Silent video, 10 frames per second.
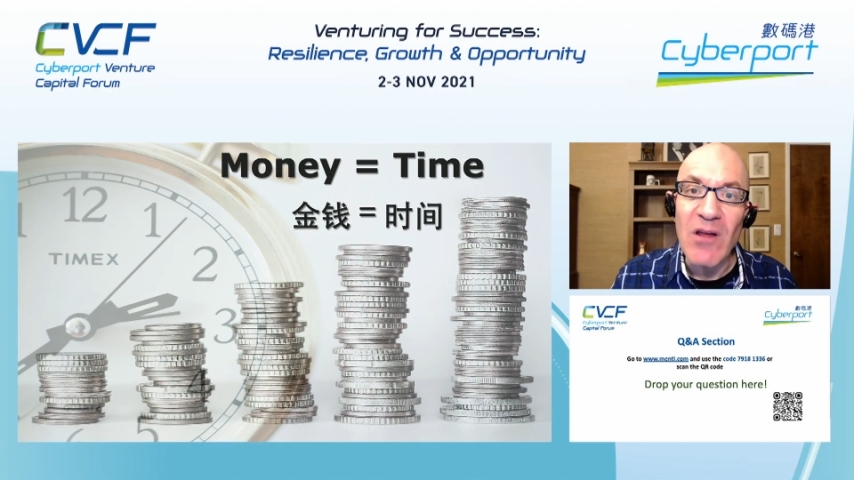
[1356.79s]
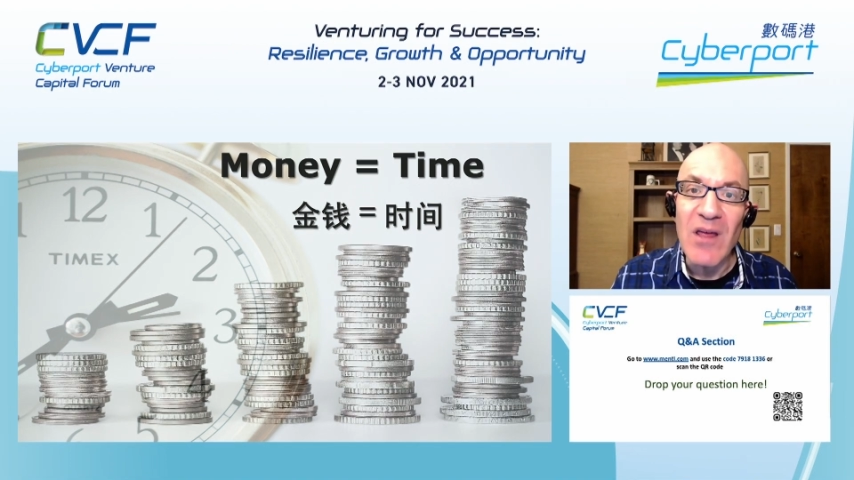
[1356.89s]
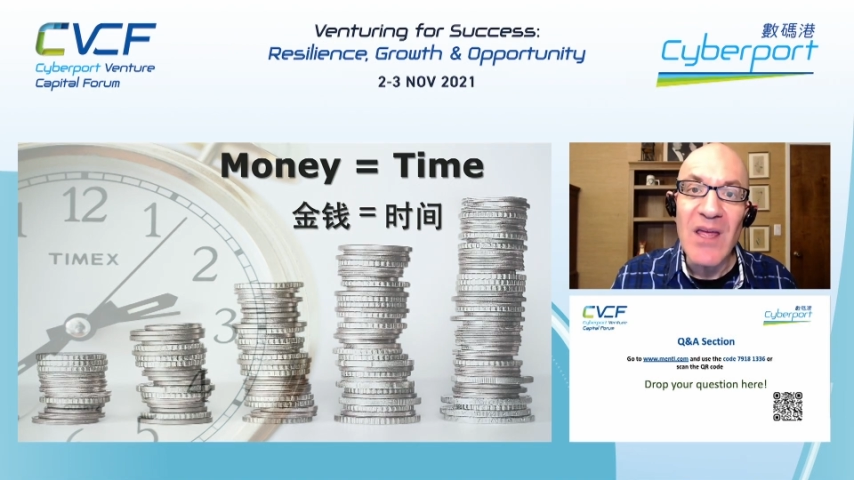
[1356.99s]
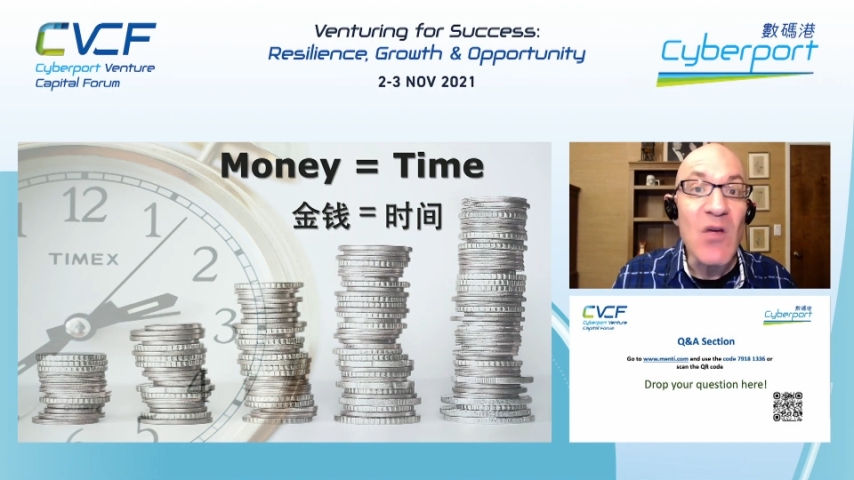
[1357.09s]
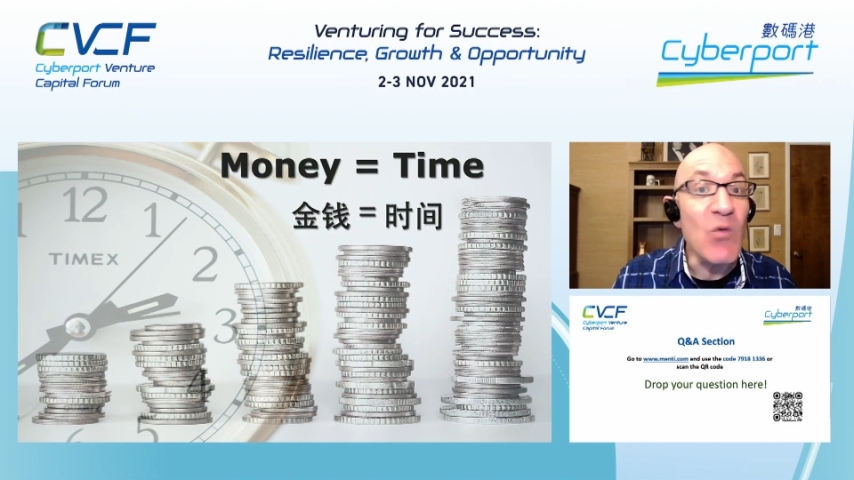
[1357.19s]

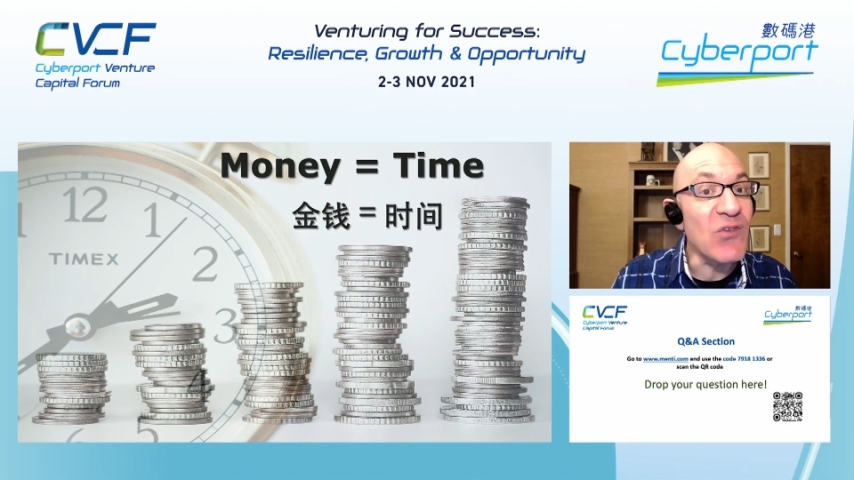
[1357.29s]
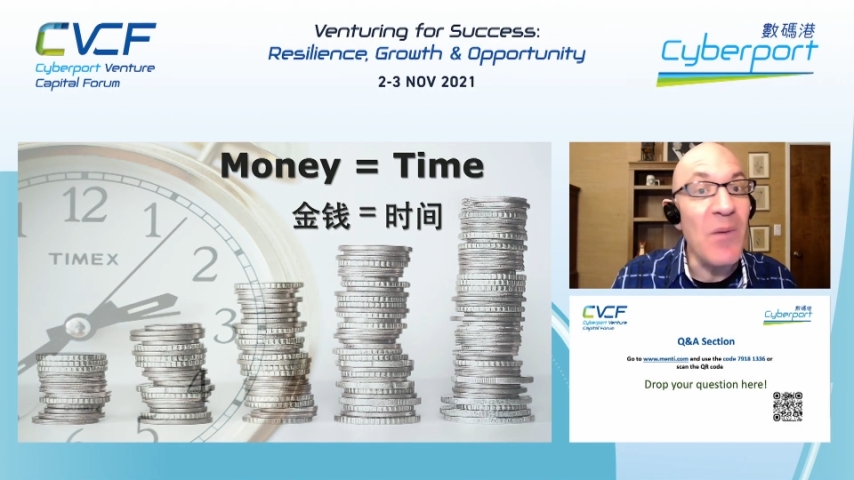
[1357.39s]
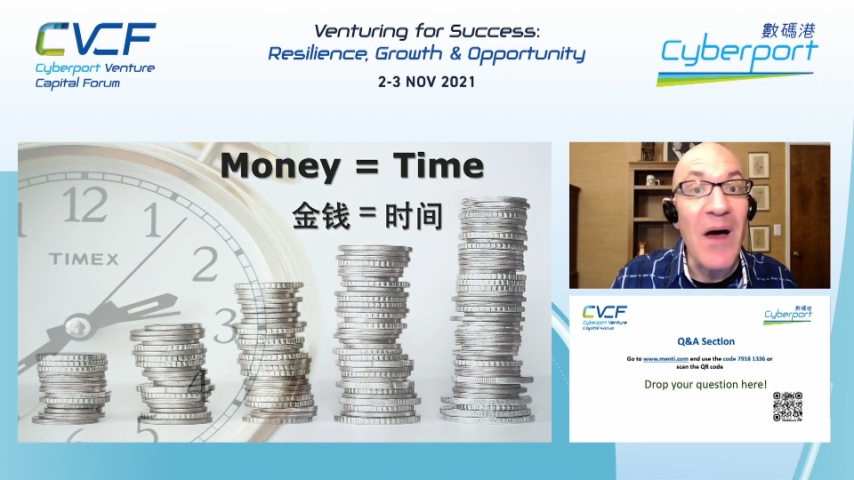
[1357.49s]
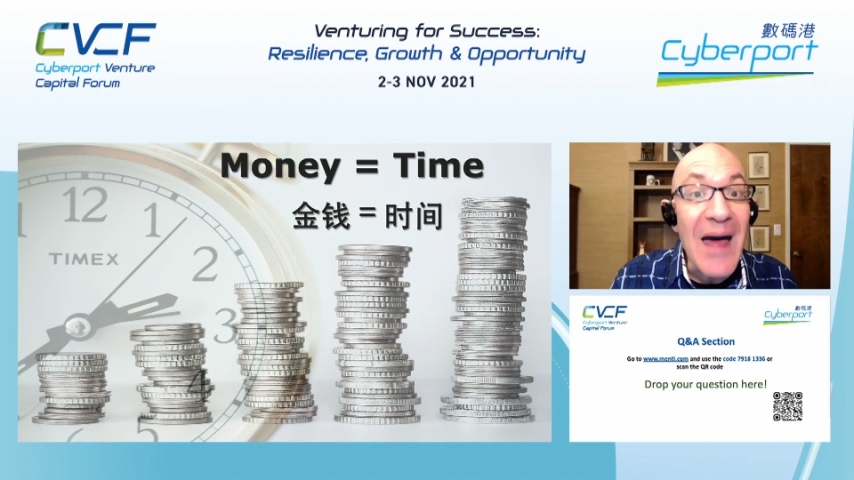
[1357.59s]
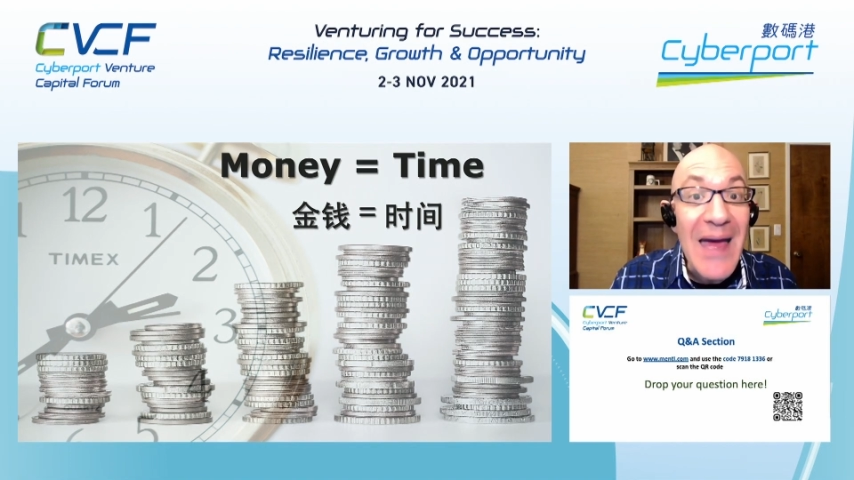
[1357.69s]
he was
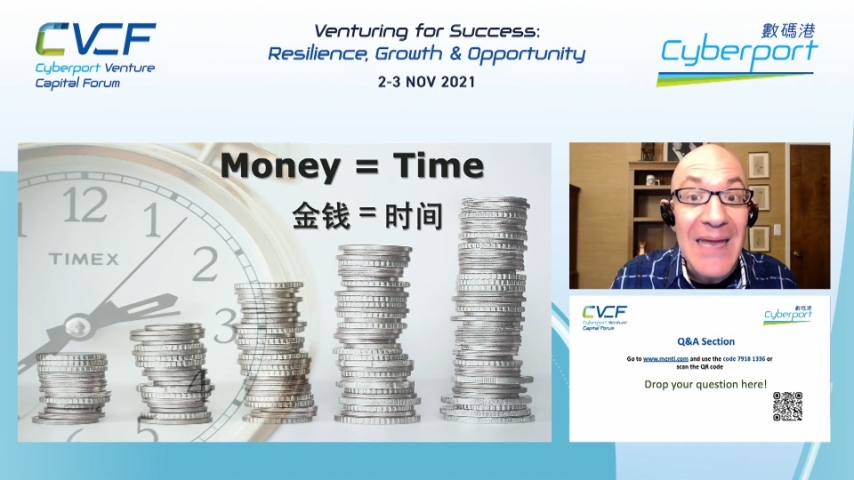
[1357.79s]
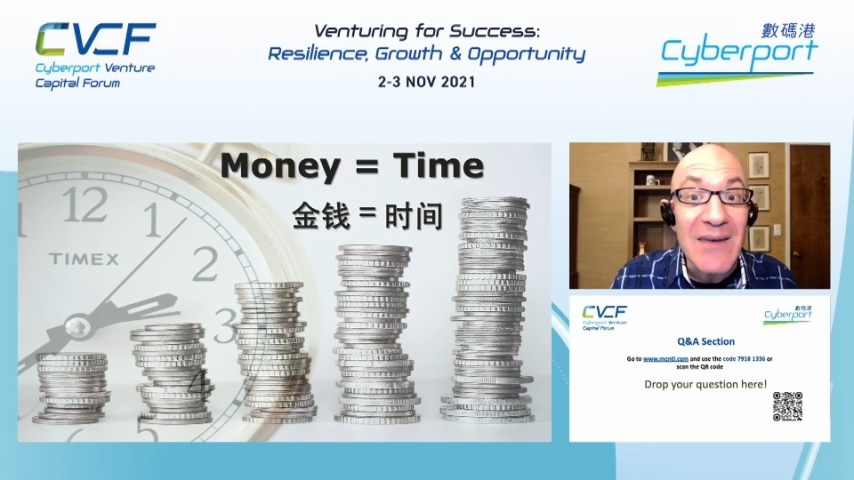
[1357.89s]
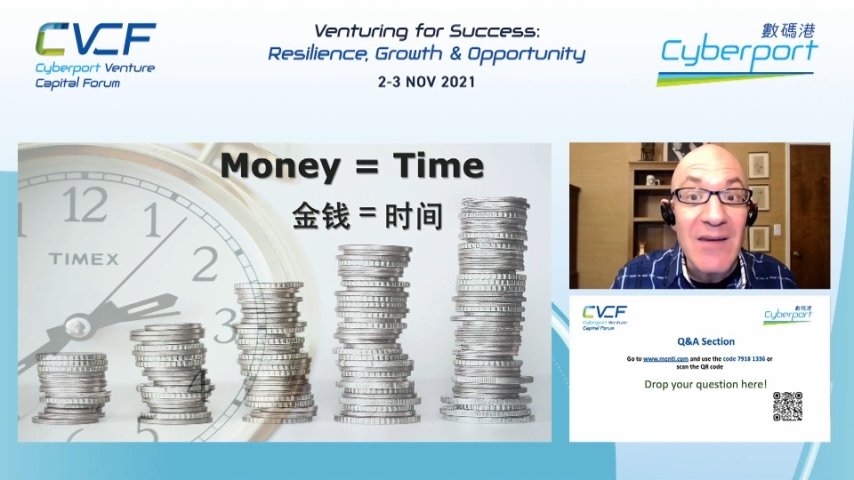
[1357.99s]
behind.